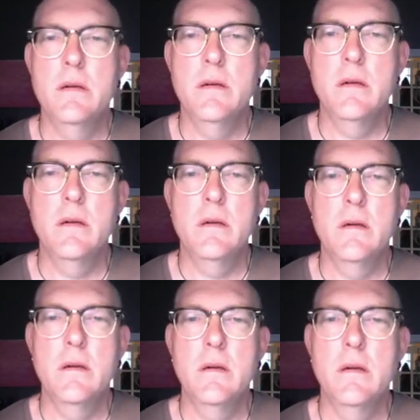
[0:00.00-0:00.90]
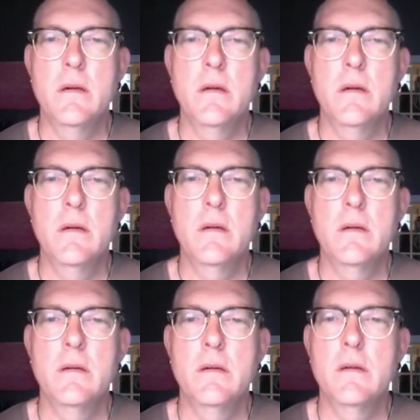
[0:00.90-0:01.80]

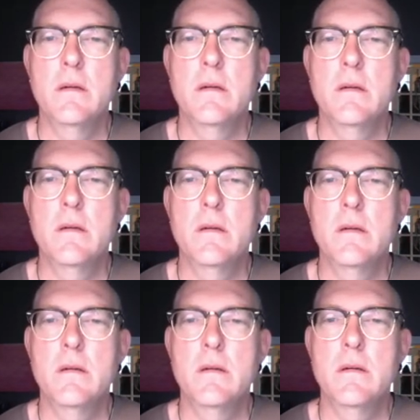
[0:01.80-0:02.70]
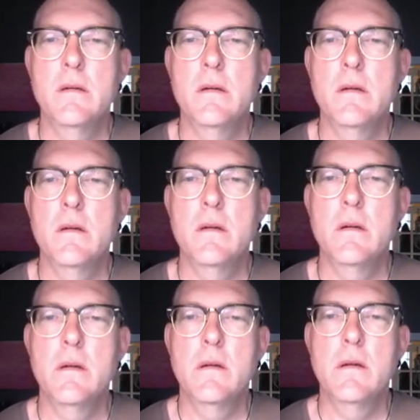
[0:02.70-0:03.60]

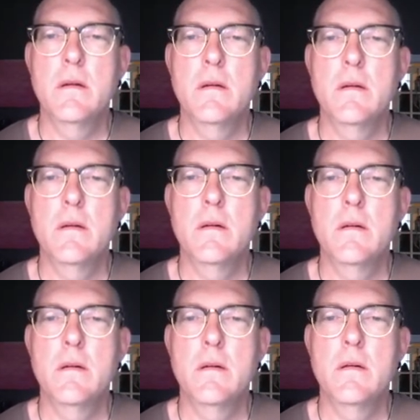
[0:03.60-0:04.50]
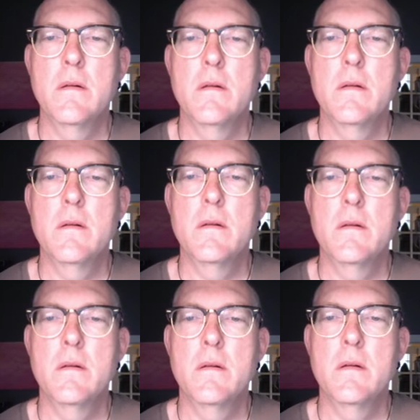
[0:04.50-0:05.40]

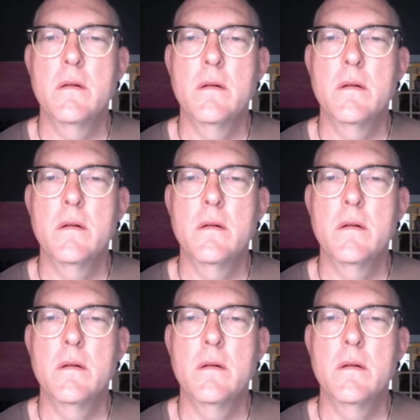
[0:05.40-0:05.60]
Nothing is said.